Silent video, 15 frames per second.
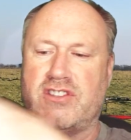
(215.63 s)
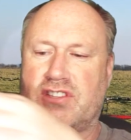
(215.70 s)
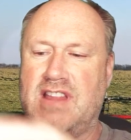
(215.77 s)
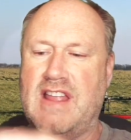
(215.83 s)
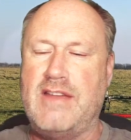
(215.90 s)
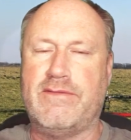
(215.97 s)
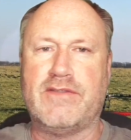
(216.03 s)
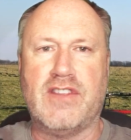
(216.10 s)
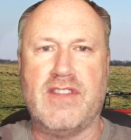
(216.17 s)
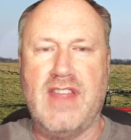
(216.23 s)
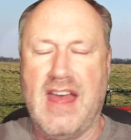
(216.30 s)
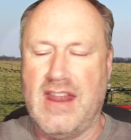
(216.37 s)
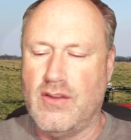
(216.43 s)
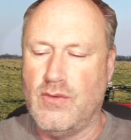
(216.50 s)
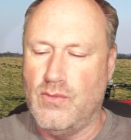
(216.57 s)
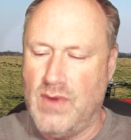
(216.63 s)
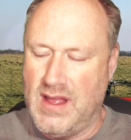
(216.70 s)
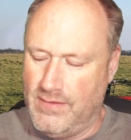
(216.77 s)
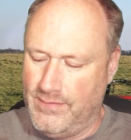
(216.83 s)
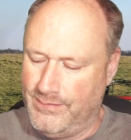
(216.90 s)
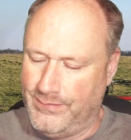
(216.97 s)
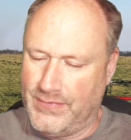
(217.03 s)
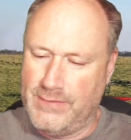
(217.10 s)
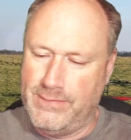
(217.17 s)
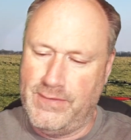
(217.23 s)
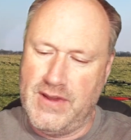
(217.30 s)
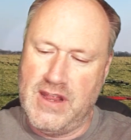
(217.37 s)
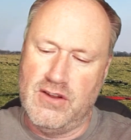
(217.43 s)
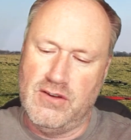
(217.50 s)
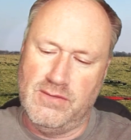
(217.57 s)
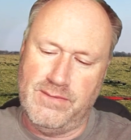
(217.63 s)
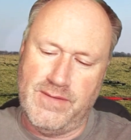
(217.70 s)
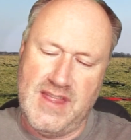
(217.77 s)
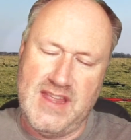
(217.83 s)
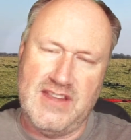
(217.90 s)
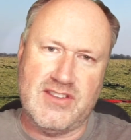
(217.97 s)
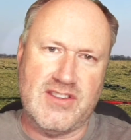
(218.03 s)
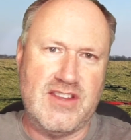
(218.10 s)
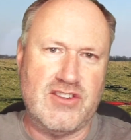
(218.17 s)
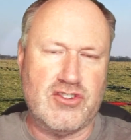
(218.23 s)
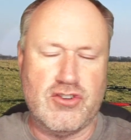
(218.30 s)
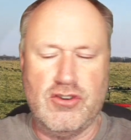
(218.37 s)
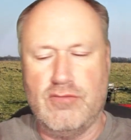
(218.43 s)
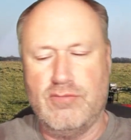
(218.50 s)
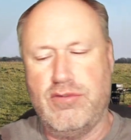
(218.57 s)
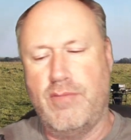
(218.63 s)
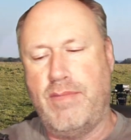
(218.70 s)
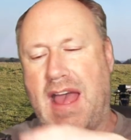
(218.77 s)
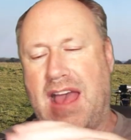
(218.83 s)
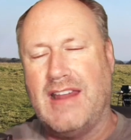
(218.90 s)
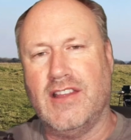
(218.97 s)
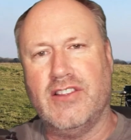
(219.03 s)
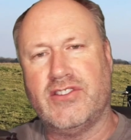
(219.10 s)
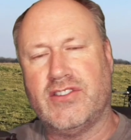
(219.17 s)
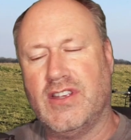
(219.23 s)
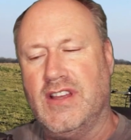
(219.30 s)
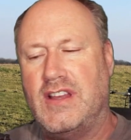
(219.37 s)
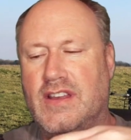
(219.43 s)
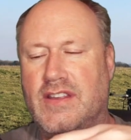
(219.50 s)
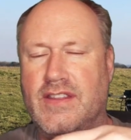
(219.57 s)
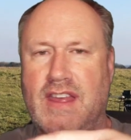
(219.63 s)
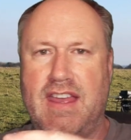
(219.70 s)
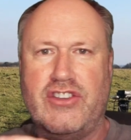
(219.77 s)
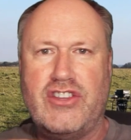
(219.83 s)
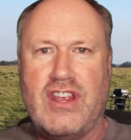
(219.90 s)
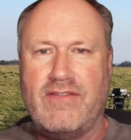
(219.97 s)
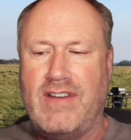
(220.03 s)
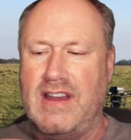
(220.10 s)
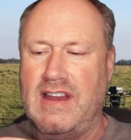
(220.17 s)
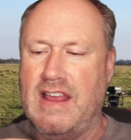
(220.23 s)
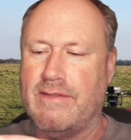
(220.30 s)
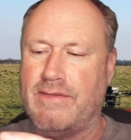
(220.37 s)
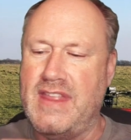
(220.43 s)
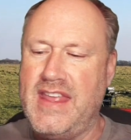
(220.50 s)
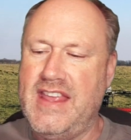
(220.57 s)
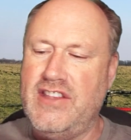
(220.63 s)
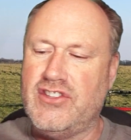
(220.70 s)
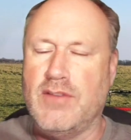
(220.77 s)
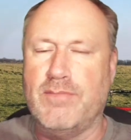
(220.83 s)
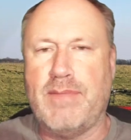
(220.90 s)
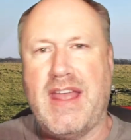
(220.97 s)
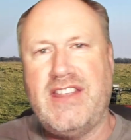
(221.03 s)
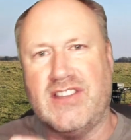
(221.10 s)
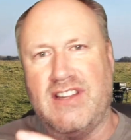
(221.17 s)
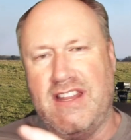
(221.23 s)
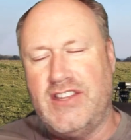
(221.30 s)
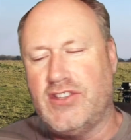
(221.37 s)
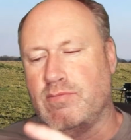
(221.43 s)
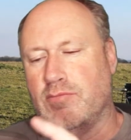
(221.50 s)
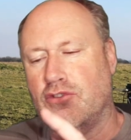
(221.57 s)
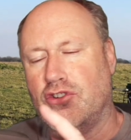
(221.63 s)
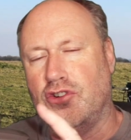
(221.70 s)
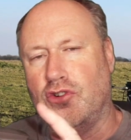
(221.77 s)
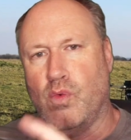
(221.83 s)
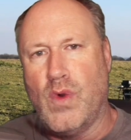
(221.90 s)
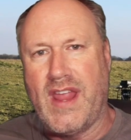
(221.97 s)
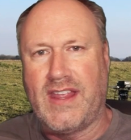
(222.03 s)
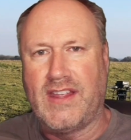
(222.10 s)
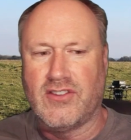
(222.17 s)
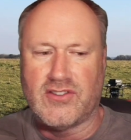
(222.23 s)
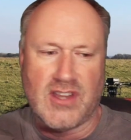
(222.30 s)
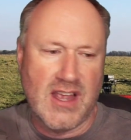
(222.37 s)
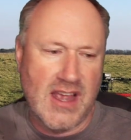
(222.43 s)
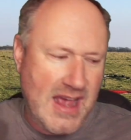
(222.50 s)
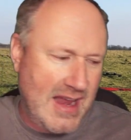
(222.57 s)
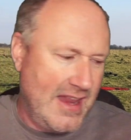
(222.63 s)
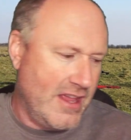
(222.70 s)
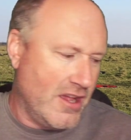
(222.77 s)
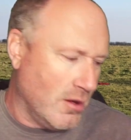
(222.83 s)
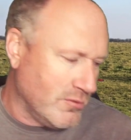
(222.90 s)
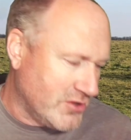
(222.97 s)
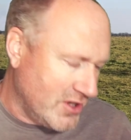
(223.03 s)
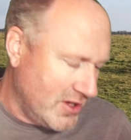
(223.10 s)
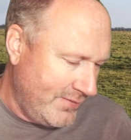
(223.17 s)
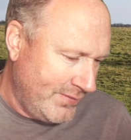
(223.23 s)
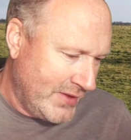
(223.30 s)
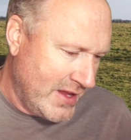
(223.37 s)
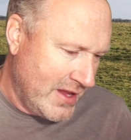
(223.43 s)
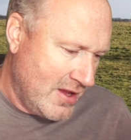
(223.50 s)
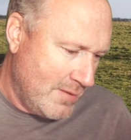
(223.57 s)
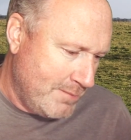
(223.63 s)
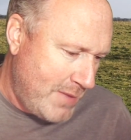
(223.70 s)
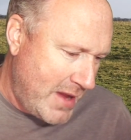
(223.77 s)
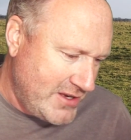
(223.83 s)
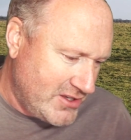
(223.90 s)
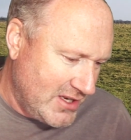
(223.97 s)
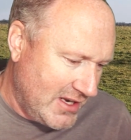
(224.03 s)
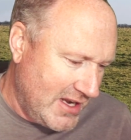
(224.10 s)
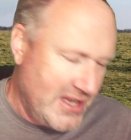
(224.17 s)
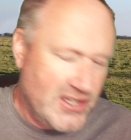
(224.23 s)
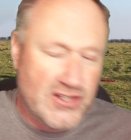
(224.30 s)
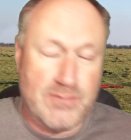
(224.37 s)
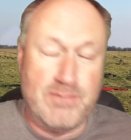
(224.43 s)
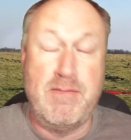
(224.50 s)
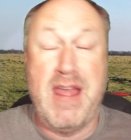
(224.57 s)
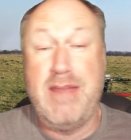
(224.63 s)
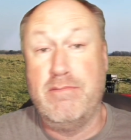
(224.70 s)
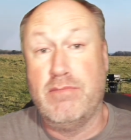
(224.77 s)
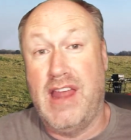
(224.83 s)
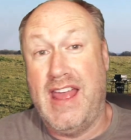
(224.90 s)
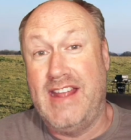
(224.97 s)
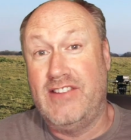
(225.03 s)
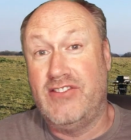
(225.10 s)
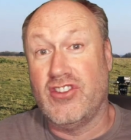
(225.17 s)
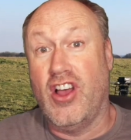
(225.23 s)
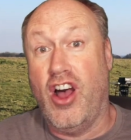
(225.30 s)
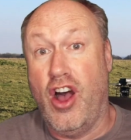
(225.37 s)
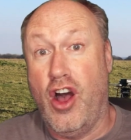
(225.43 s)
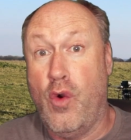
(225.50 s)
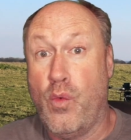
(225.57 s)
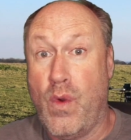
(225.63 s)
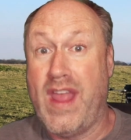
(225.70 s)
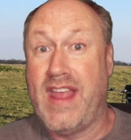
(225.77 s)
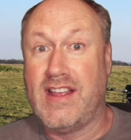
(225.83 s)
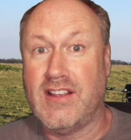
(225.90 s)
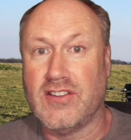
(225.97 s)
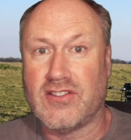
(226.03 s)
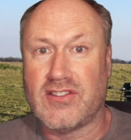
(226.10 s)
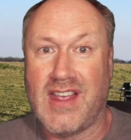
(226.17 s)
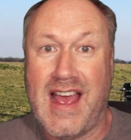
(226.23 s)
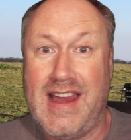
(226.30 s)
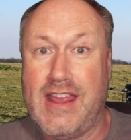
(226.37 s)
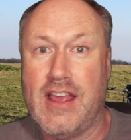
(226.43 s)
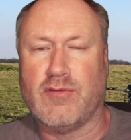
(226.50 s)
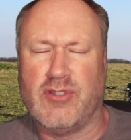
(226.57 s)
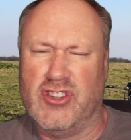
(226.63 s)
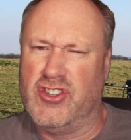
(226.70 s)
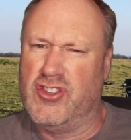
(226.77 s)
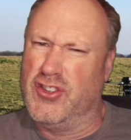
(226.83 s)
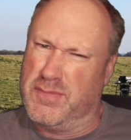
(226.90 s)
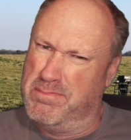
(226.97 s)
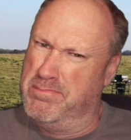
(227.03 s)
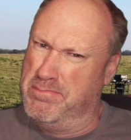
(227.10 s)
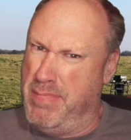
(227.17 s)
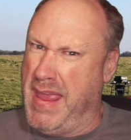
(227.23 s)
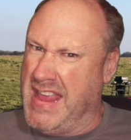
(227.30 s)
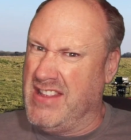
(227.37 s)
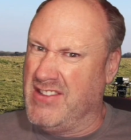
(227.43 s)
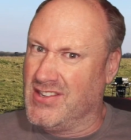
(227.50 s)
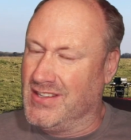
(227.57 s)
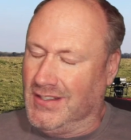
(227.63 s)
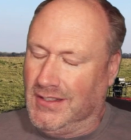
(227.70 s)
lift then? Well, funny enough, these things called propellers, they generate lift. These are basically small wings. A helicopter, basically its main blades are wings. Helicopters just beat